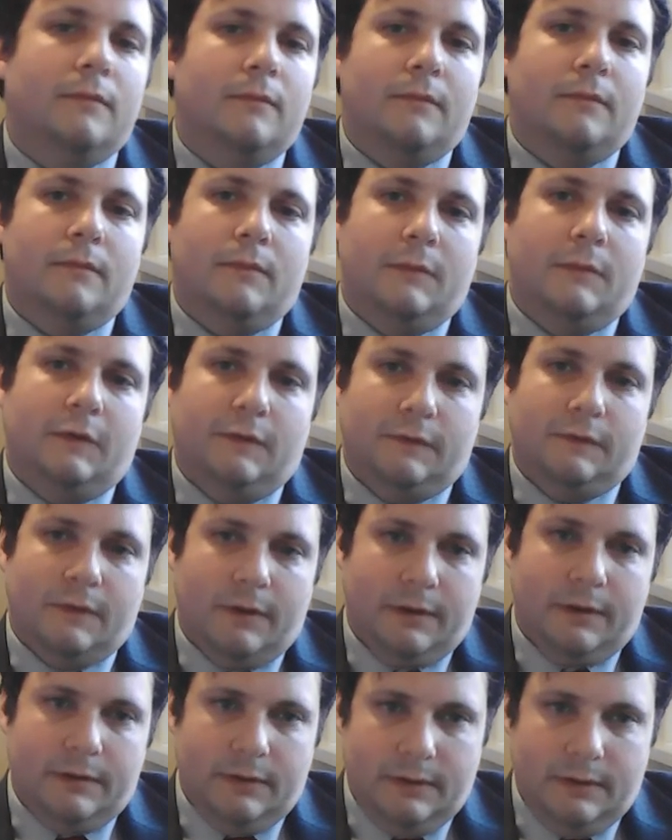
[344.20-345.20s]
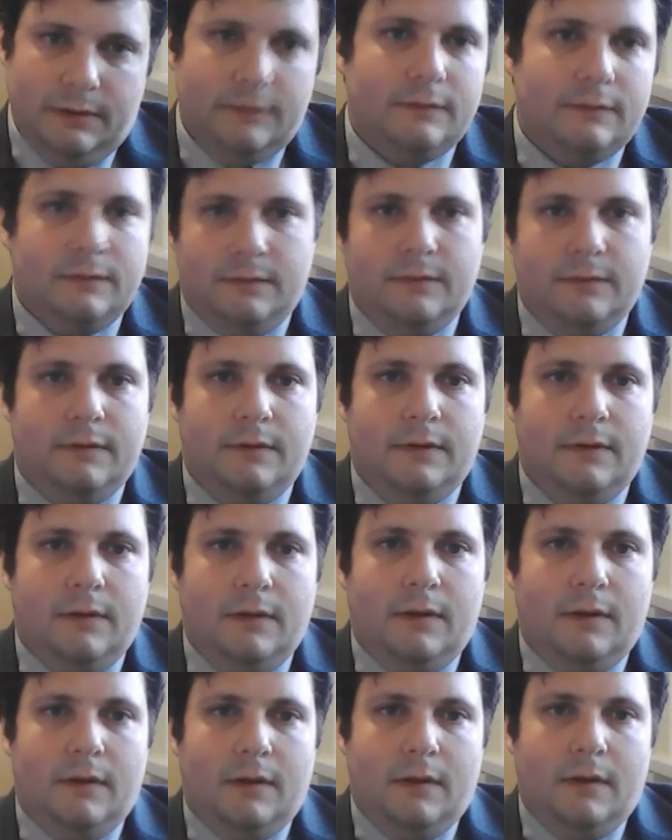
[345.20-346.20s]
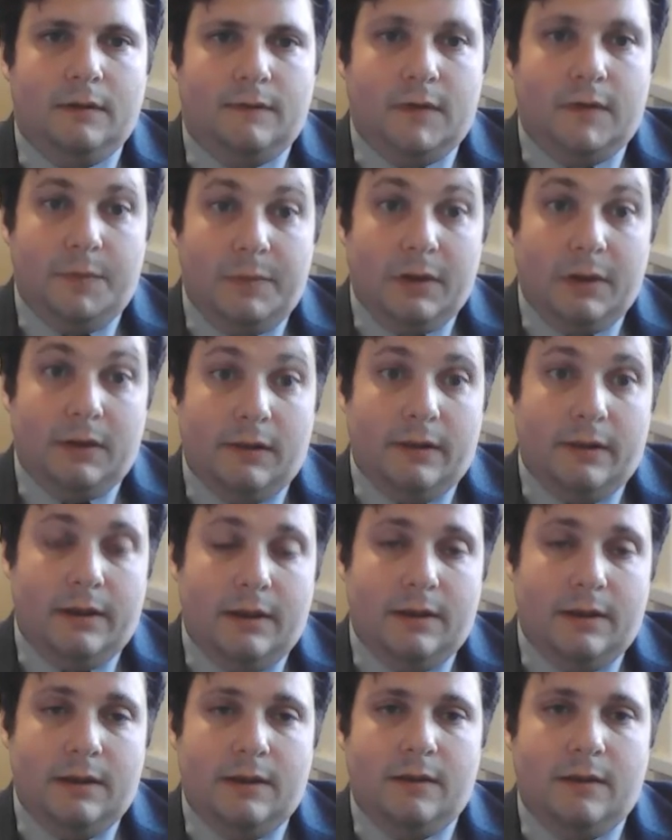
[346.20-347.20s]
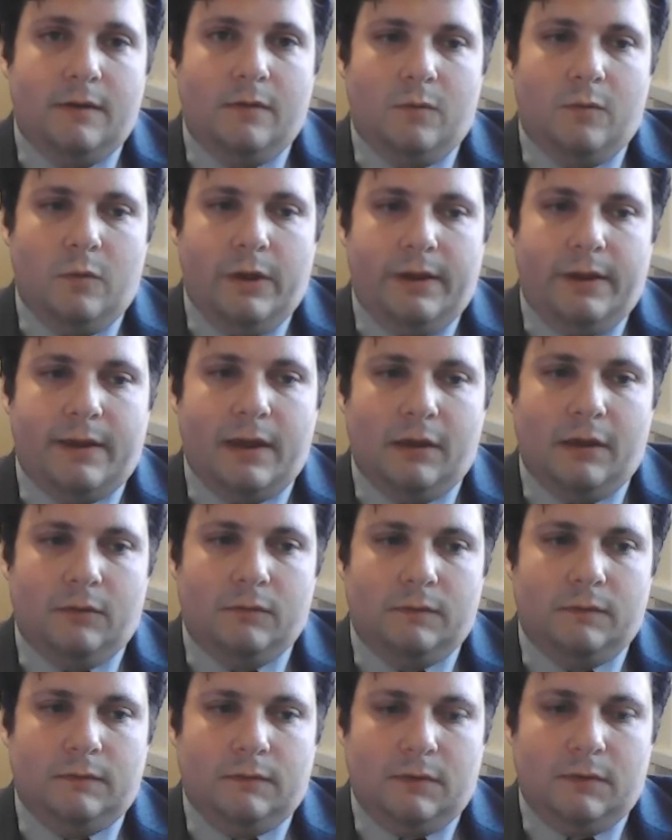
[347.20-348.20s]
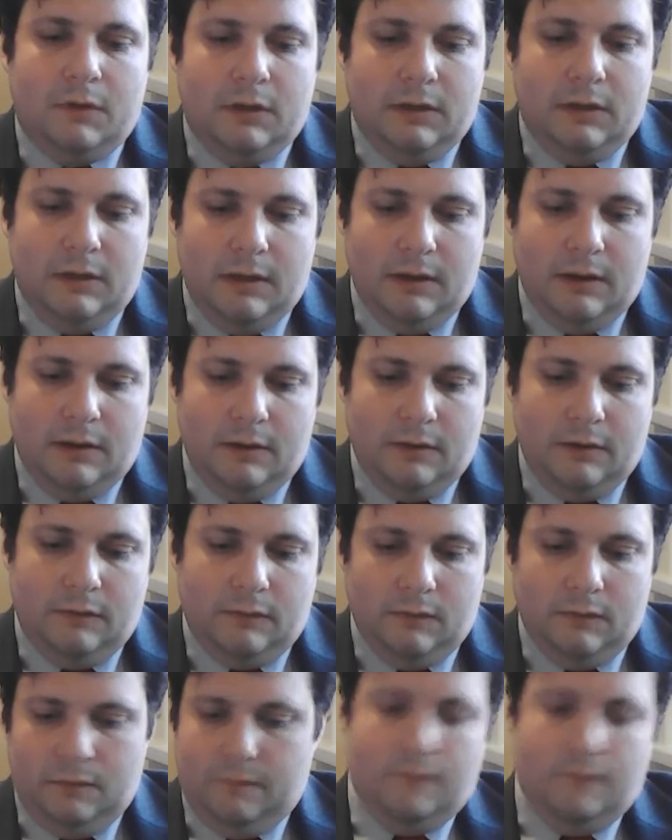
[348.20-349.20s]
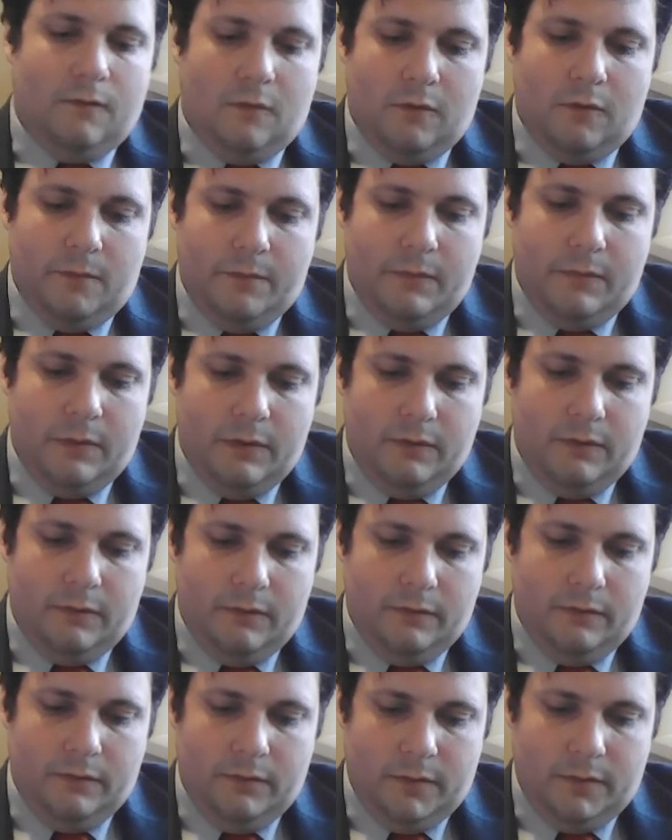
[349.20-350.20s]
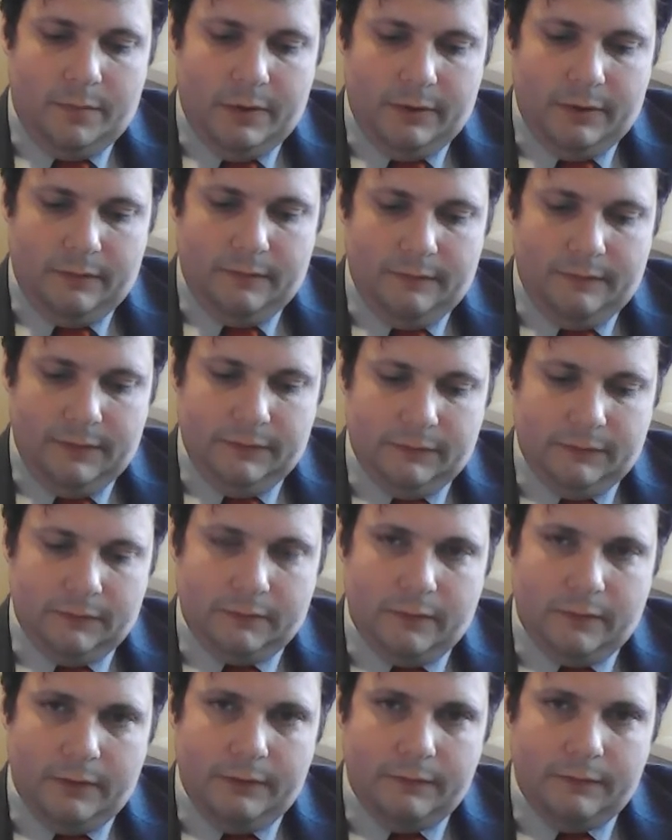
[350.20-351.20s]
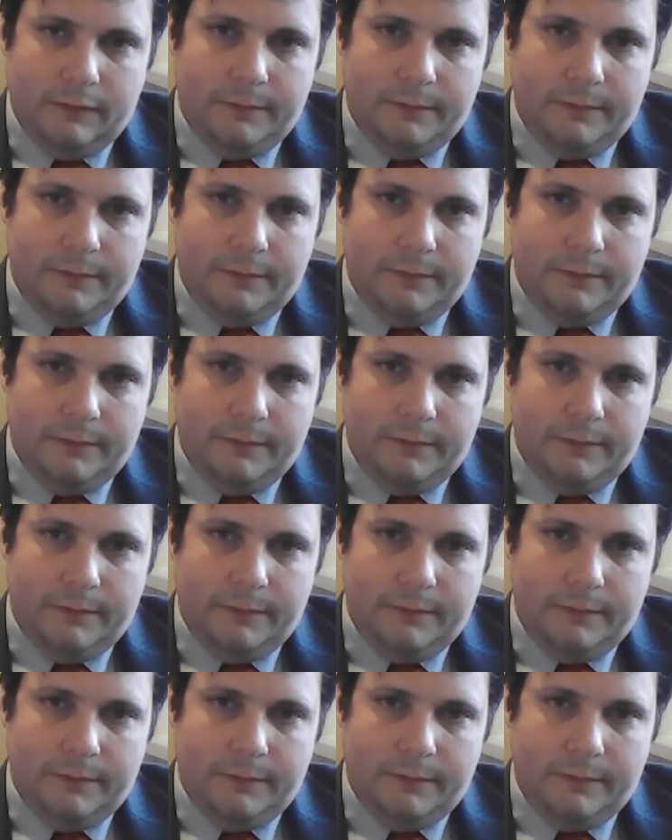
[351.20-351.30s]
societies, typically we count years from the birth of Jesus Christ,